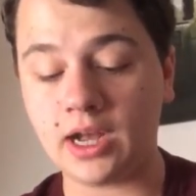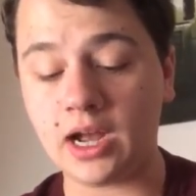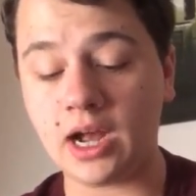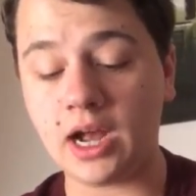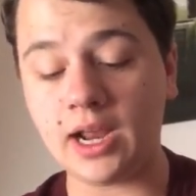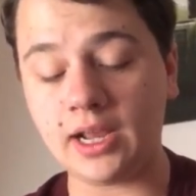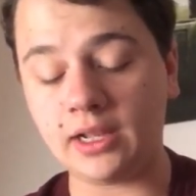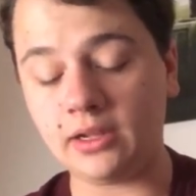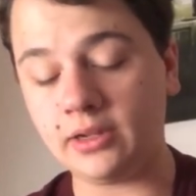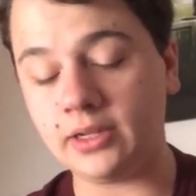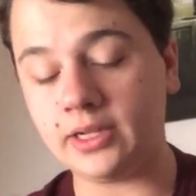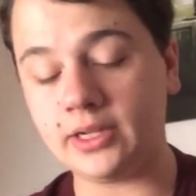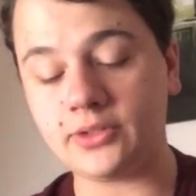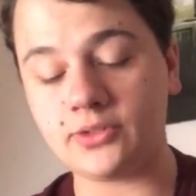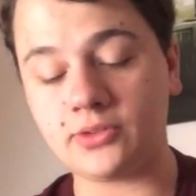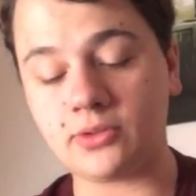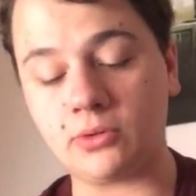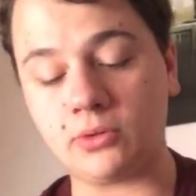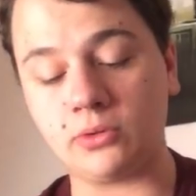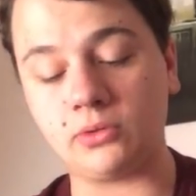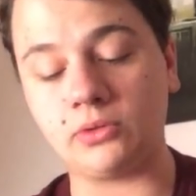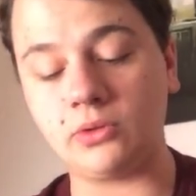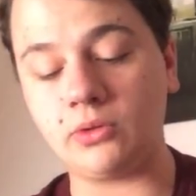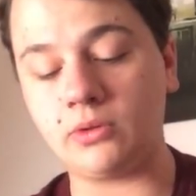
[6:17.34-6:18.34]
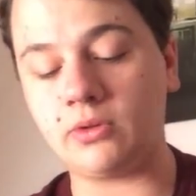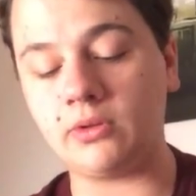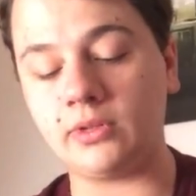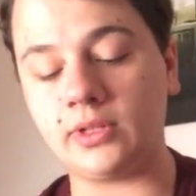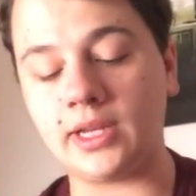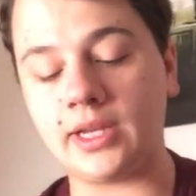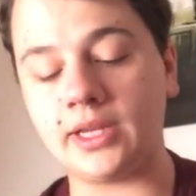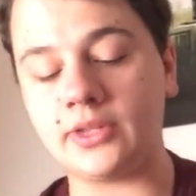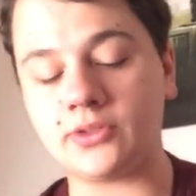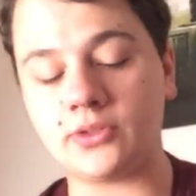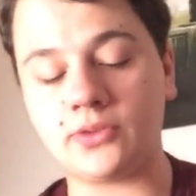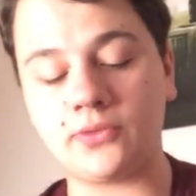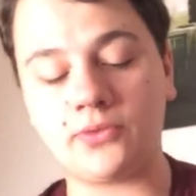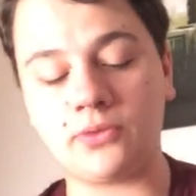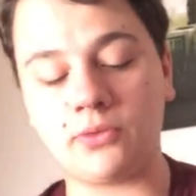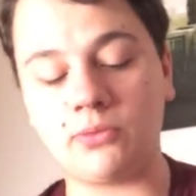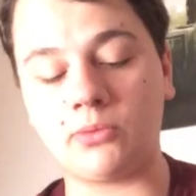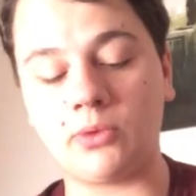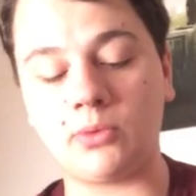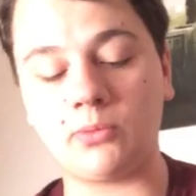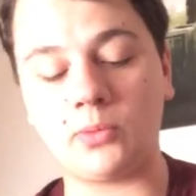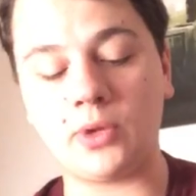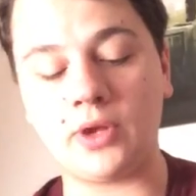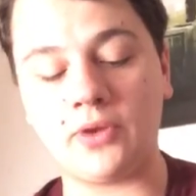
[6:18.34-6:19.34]
ILS, or localizer for
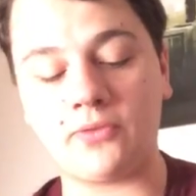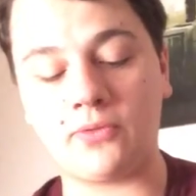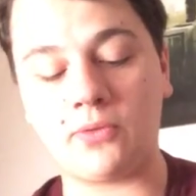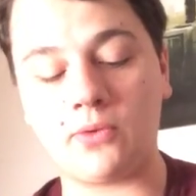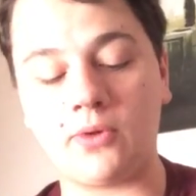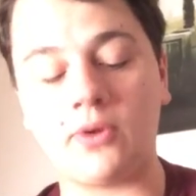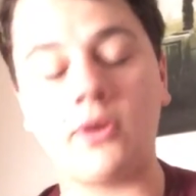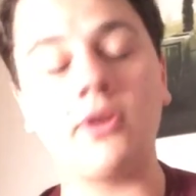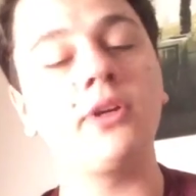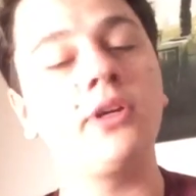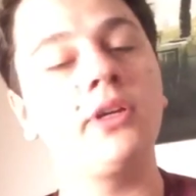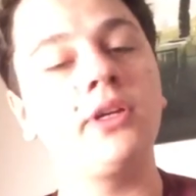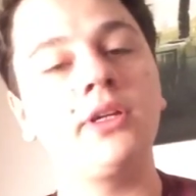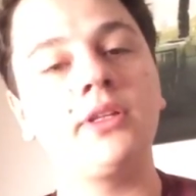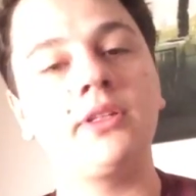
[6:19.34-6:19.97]
runway 4.